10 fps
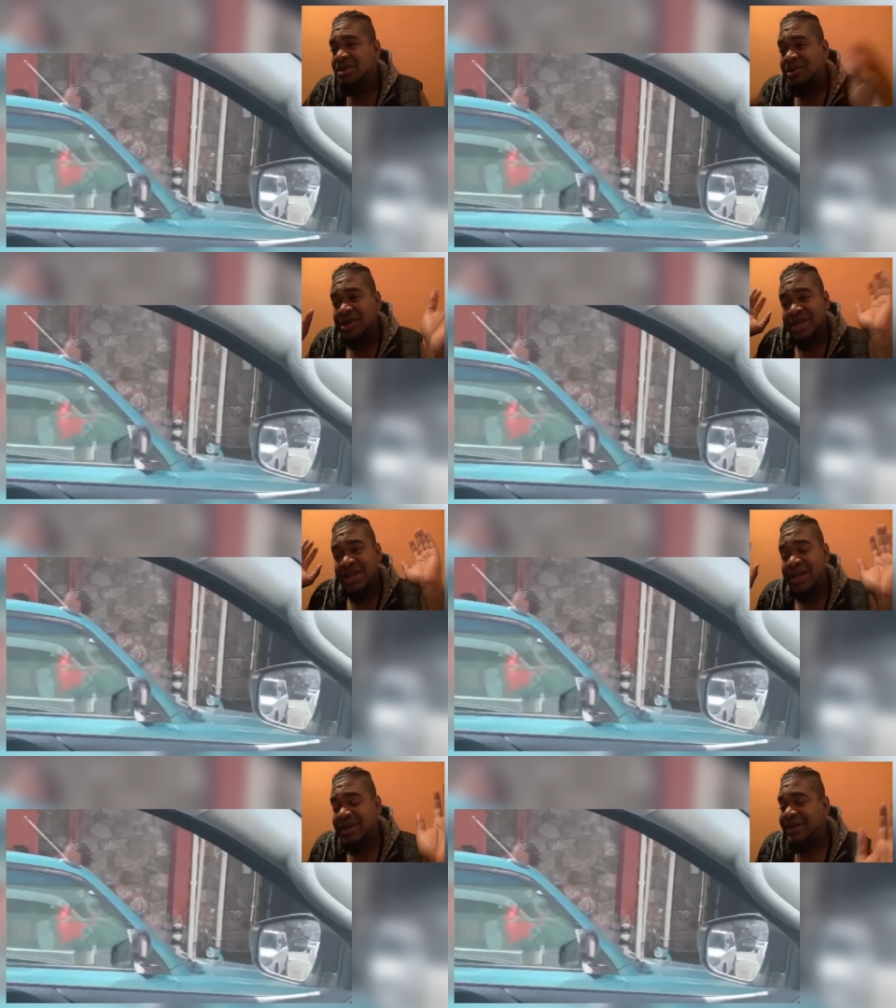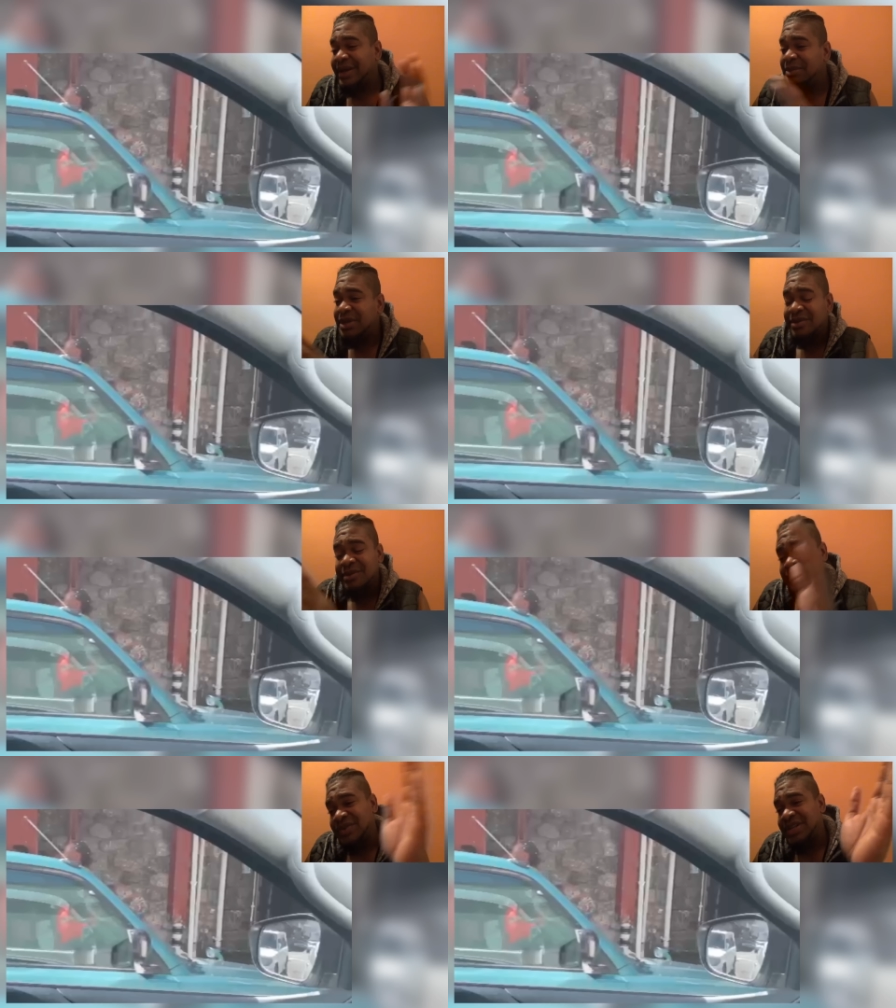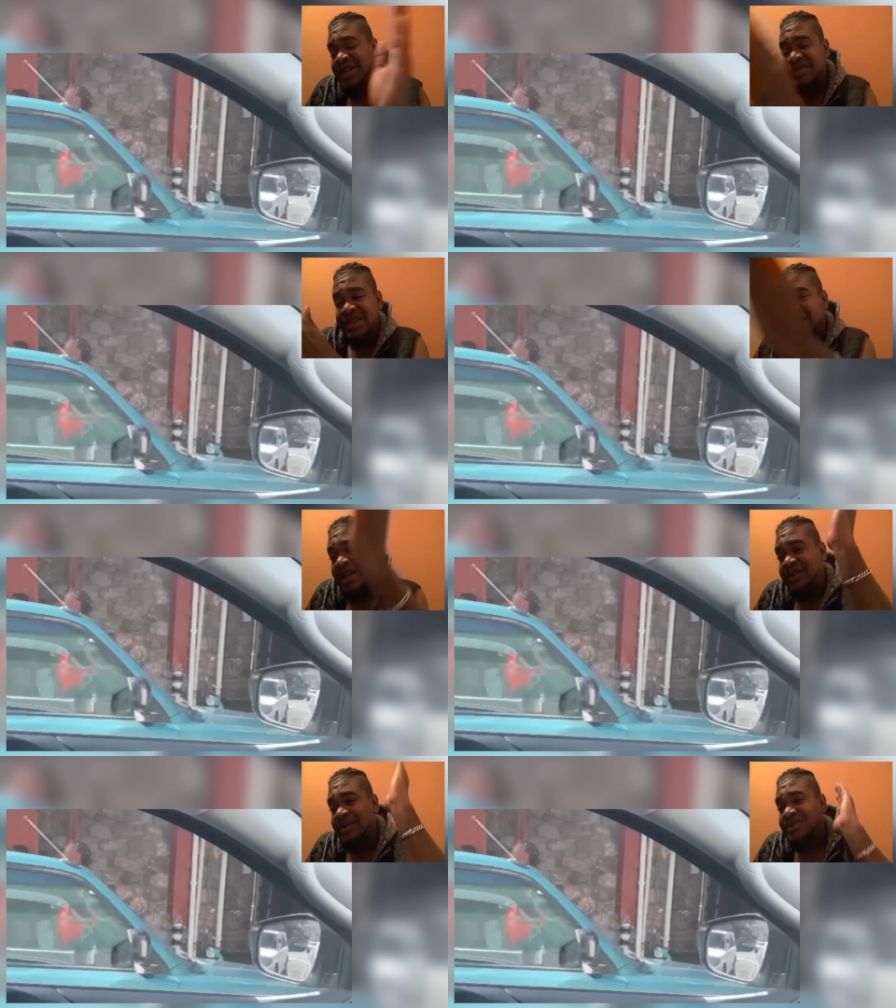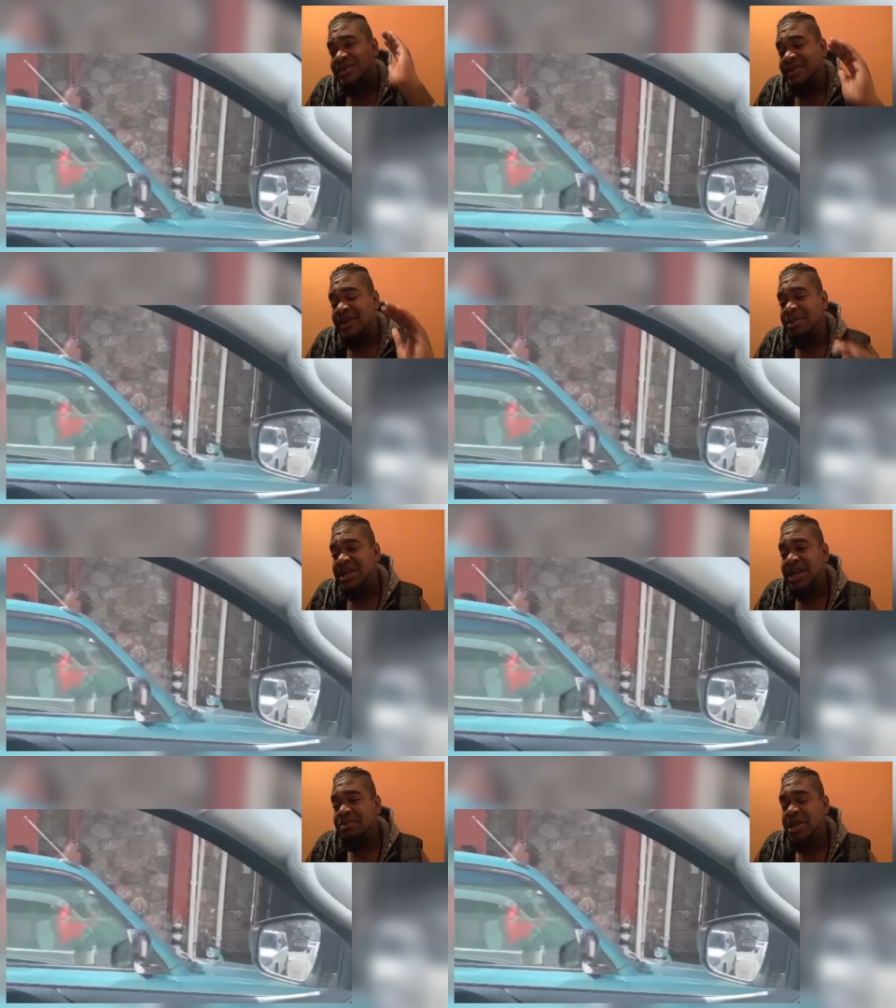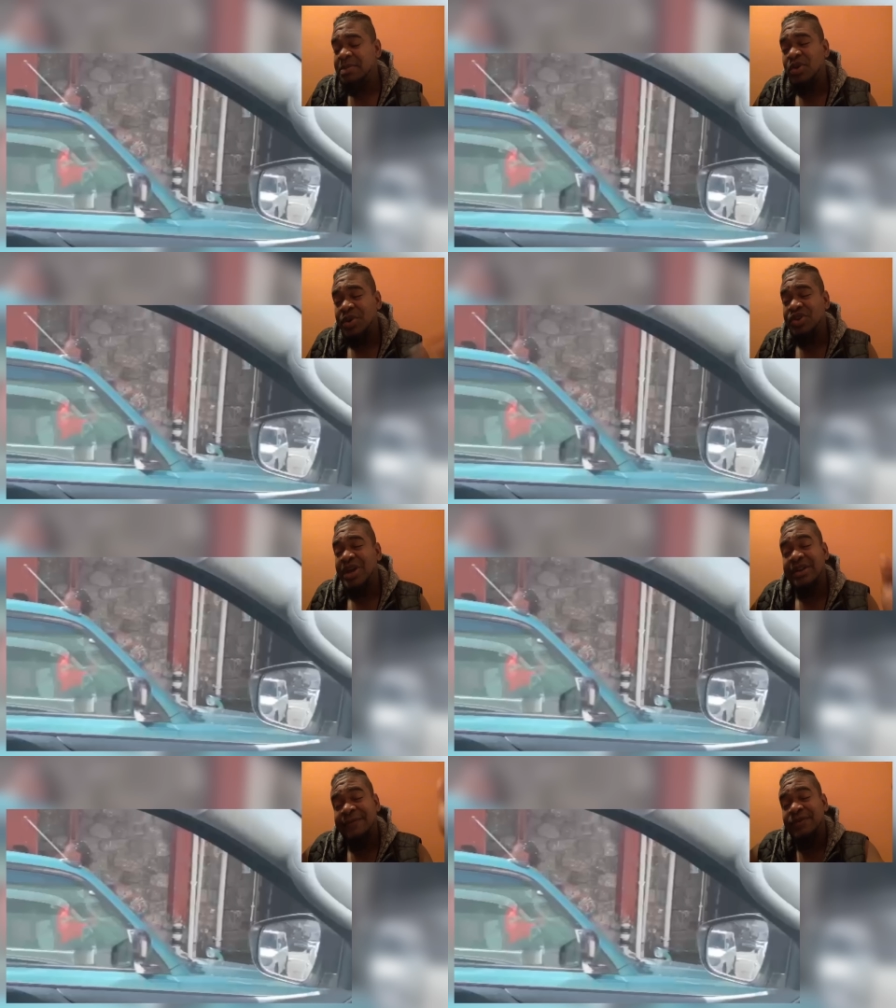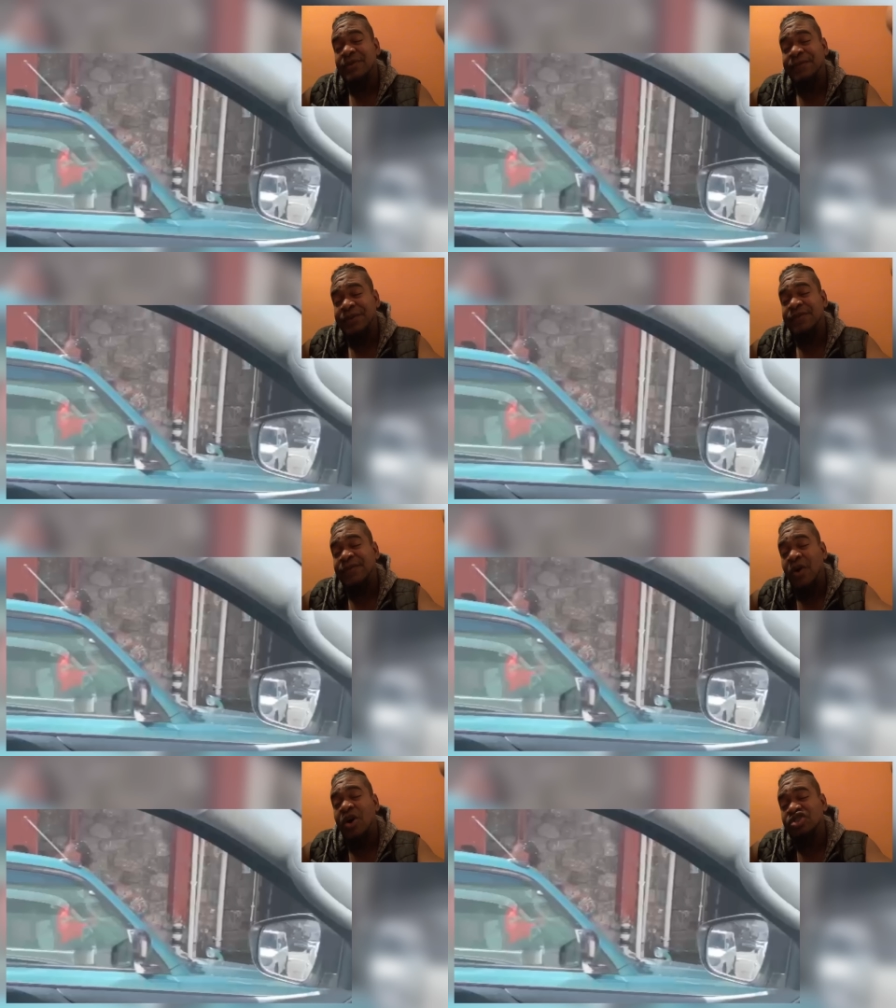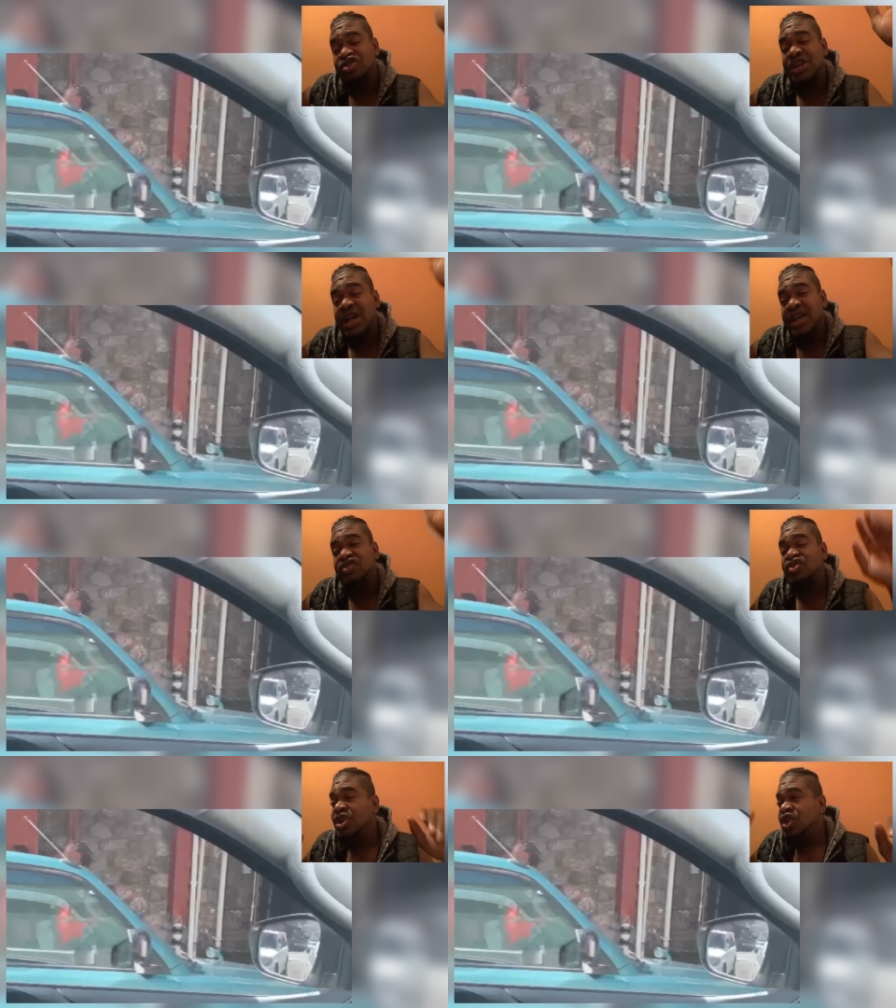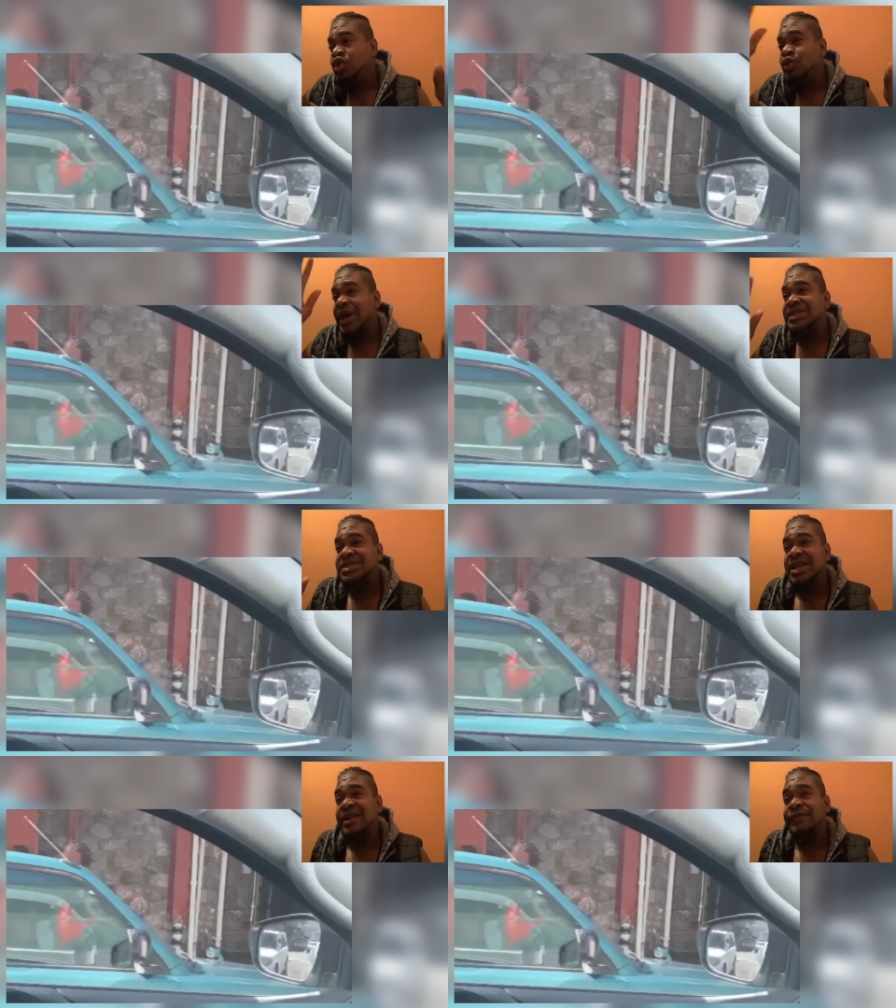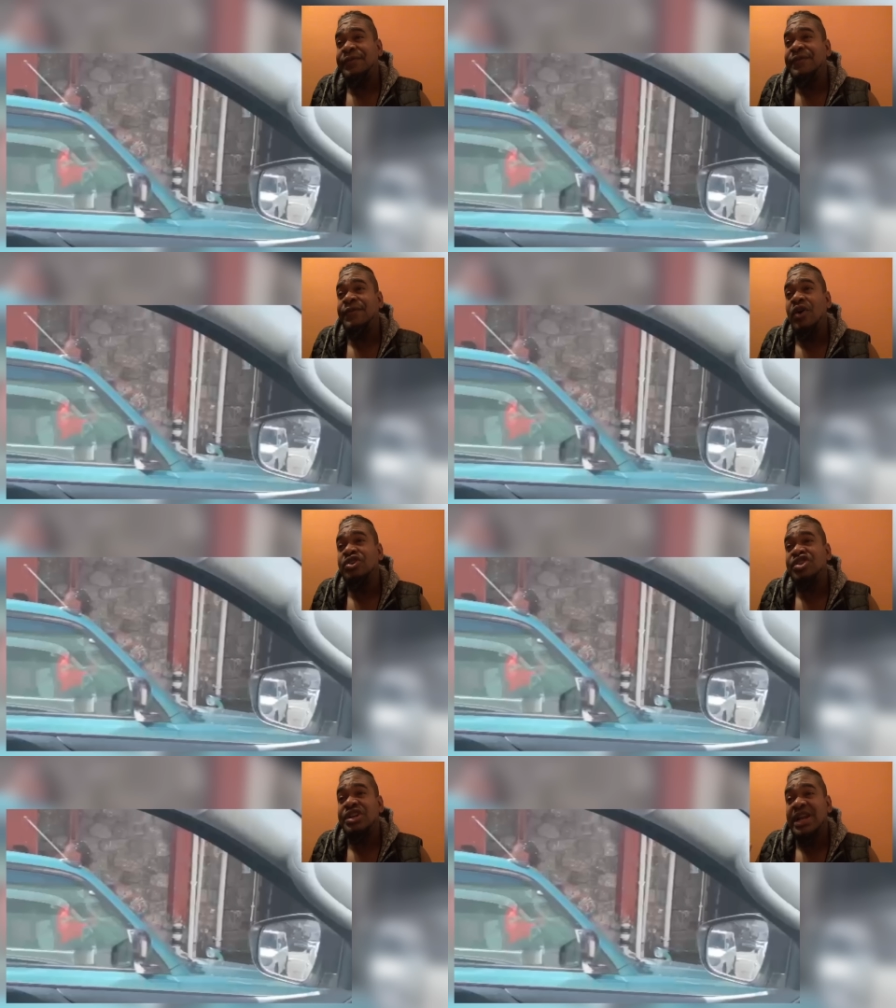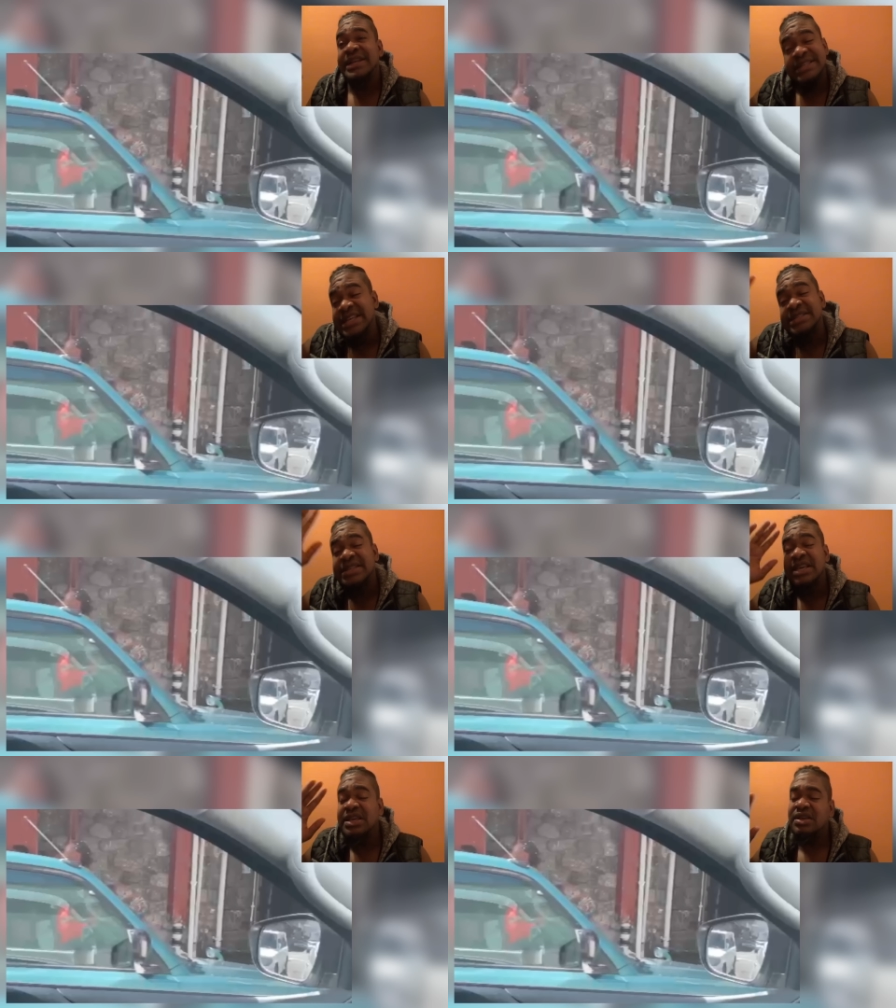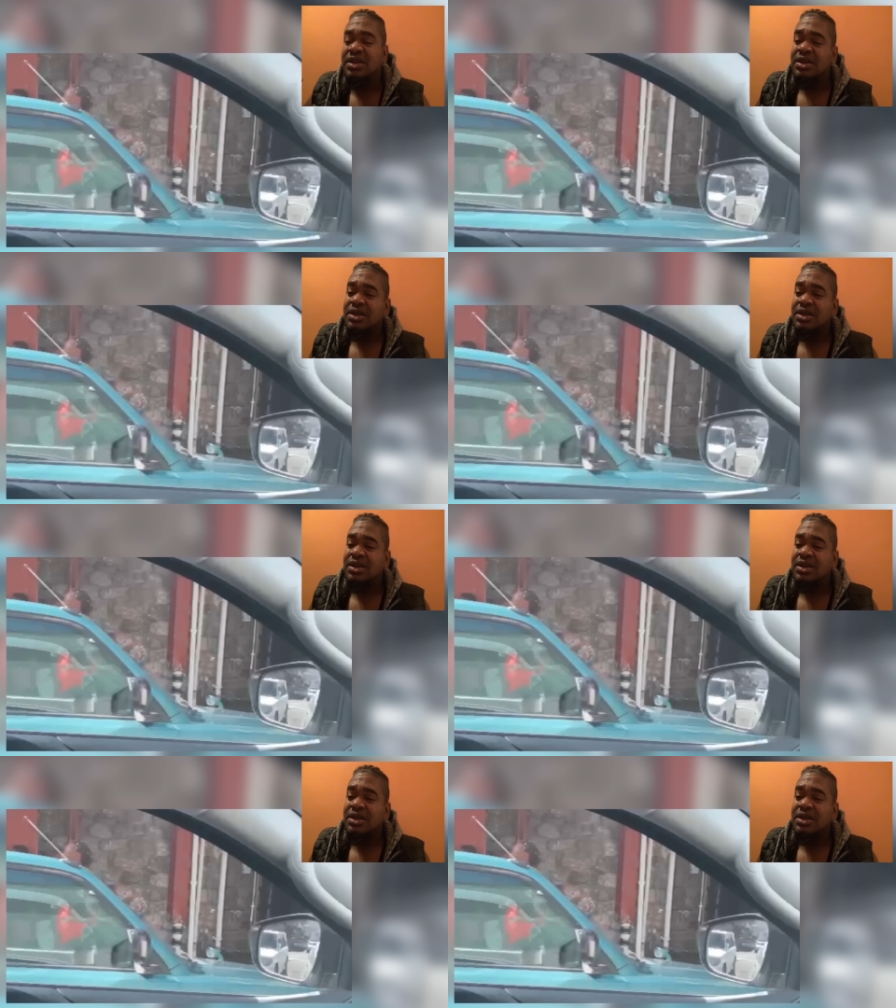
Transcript: But hey, I mean, hopefully they send that down to the Dominican people. When you get a few free $400, you can send a free $400 easy.